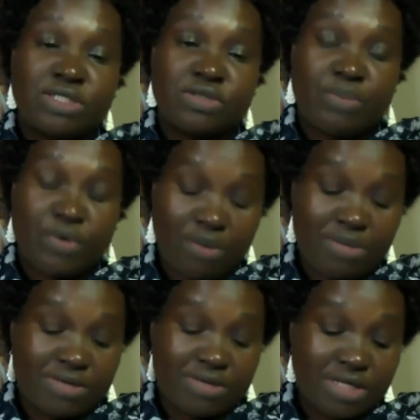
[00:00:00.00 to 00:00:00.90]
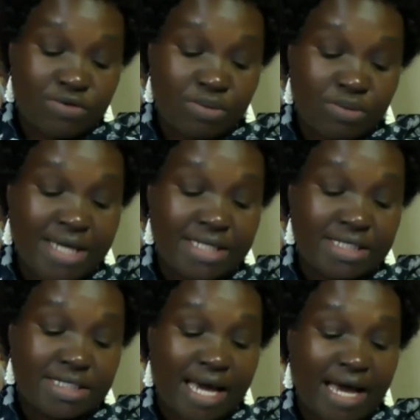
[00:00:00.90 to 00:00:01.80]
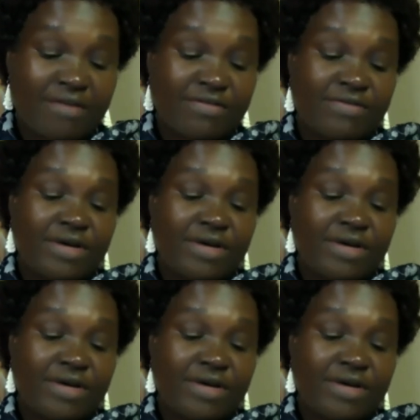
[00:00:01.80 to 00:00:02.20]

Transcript: problems that we might have.